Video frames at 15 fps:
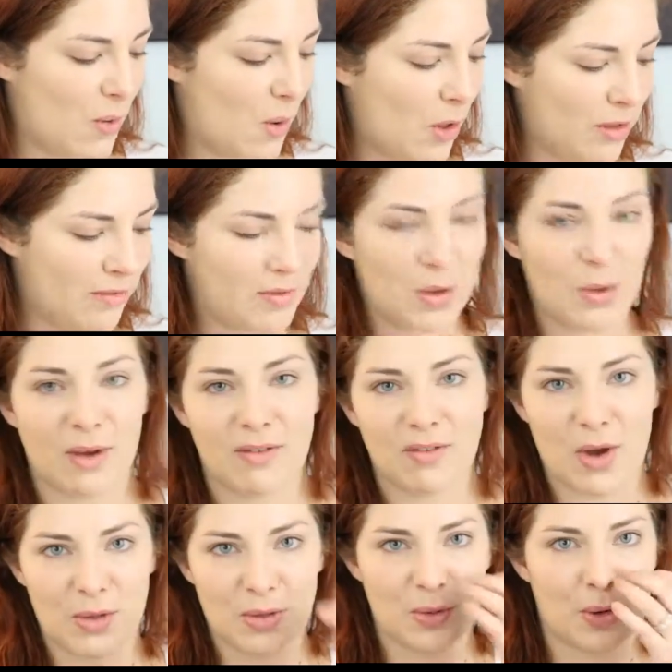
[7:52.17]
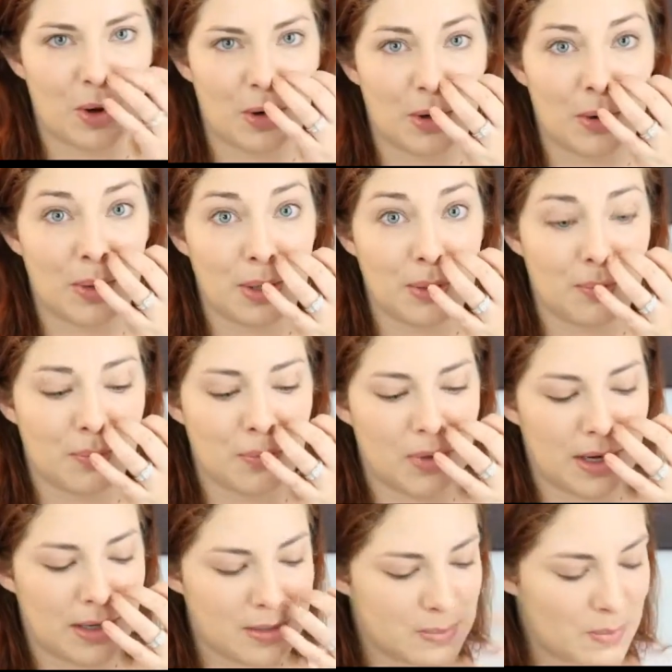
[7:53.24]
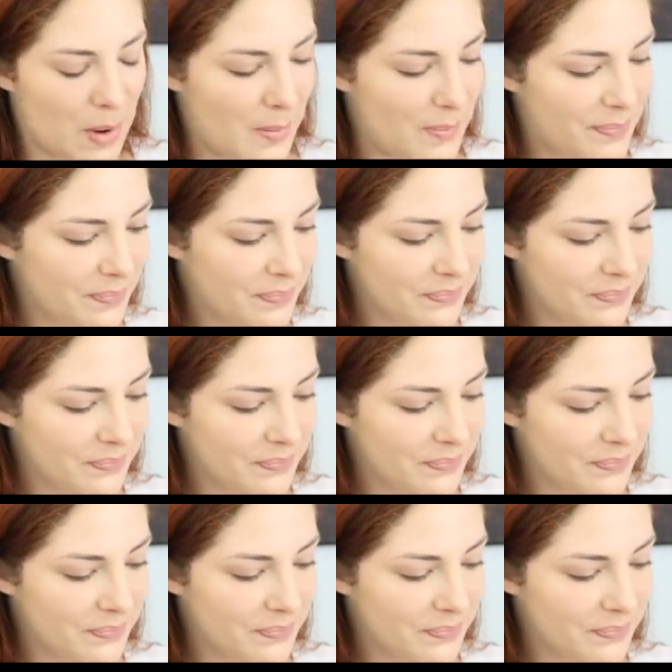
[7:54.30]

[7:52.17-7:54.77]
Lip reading: all of you are going through that as well.